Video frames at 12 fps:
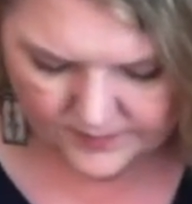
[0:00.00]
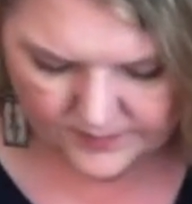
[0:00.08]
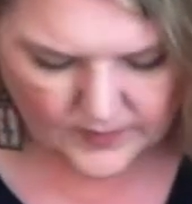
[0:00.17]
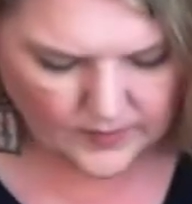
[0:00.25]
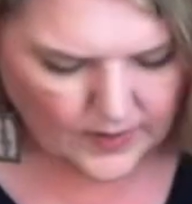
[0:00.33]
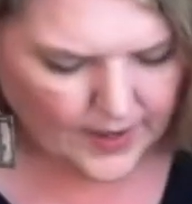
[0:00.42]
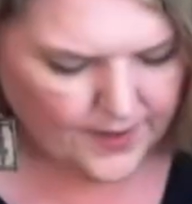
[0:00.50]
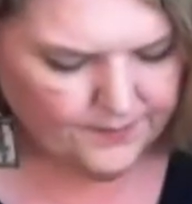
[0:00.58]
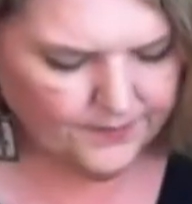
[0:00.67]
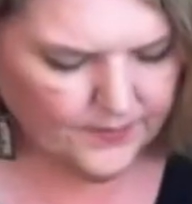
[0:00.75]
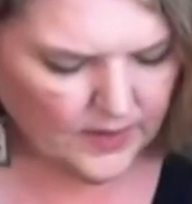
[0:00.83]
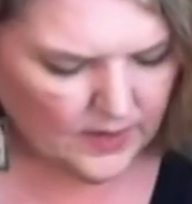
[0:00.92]
Okay,
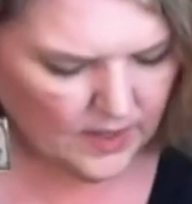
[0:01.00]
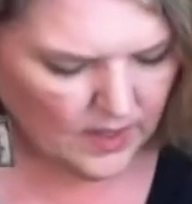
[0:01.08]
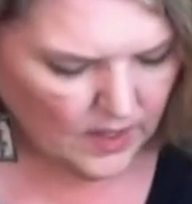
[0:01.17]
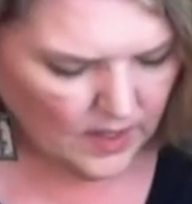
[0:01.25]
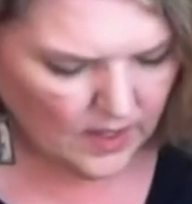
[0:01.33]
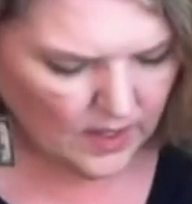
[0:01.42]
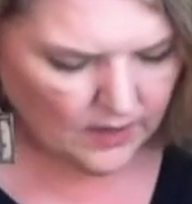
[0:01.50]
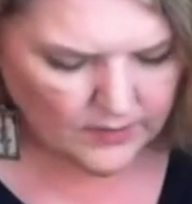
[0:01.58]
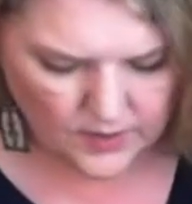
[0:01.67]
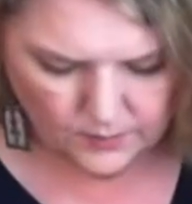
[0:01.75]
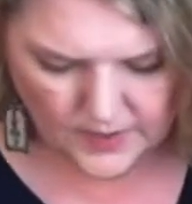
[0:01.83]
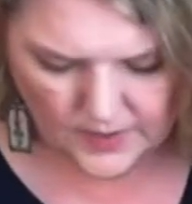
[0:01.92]
I'm going
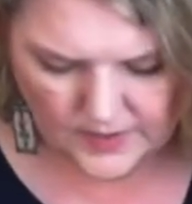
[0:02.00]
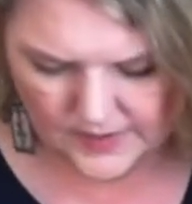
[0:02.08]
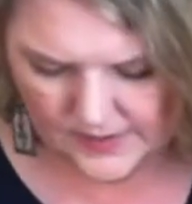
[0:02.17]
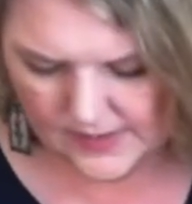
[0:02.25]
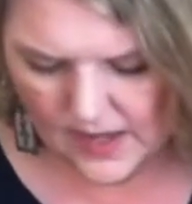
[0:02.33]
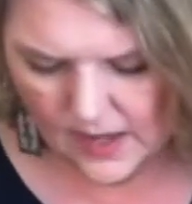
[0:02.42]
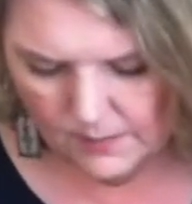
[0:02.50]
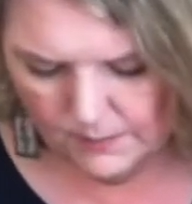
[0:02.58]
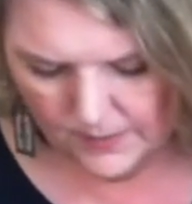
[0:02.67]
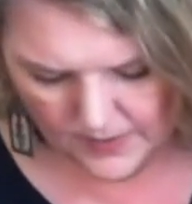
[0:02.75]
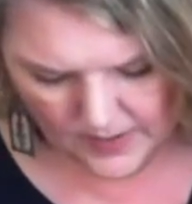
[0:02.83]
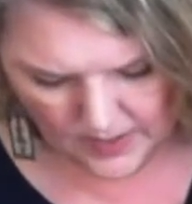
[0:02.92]
to pick these up,
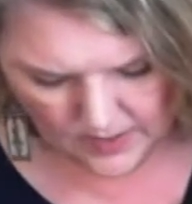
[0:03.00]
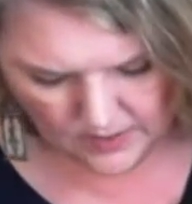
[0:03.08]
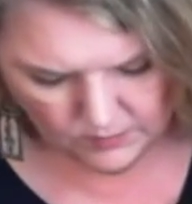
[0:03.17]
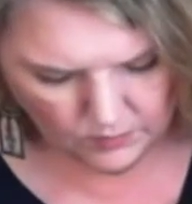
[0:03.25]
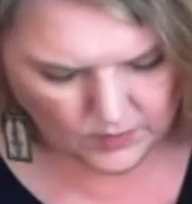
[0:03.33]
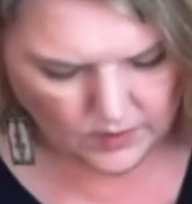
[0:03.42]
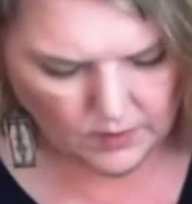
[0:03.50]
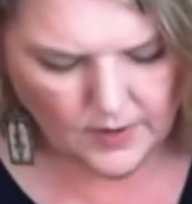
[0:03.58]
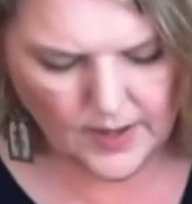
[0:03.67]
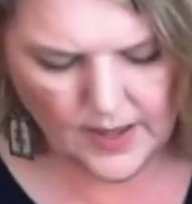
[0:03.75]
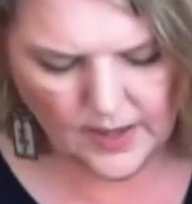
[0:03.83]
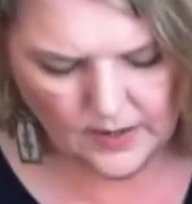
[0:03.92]
and we'll go
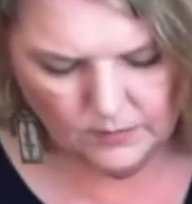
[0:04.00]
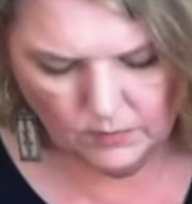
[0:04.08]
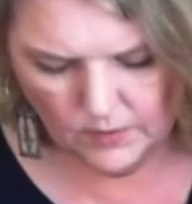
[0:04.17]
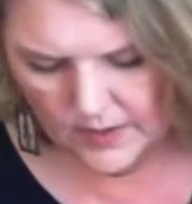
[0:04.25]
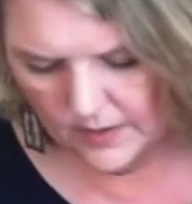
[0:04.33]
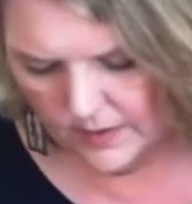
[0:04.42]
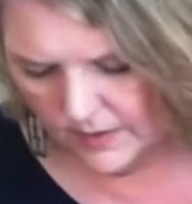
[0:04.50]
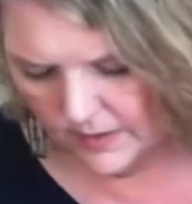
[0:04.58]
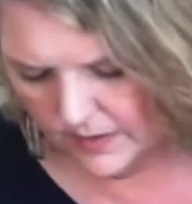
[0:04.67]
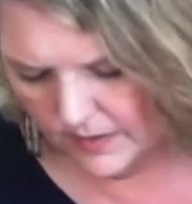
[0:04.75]
ahead with